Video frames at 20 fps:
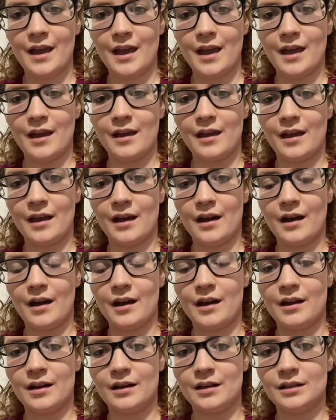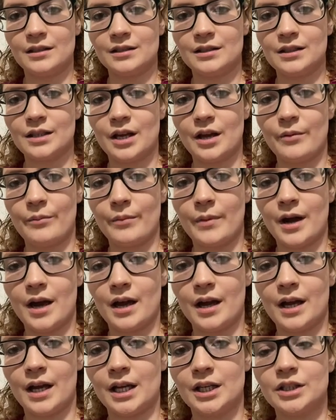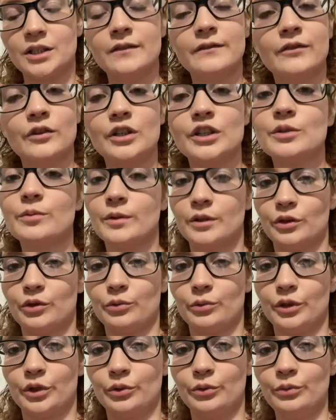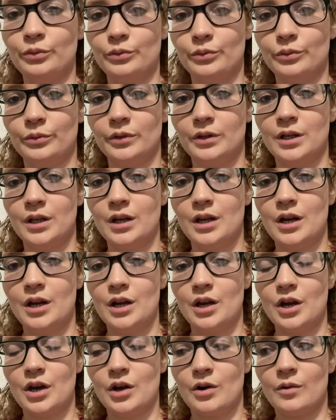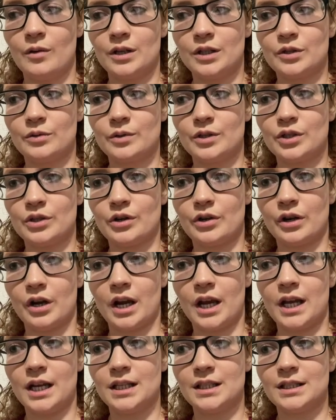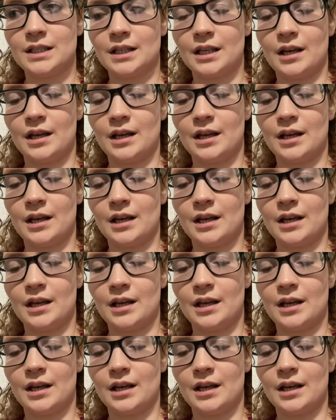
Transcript: And my divorce went through, which was great.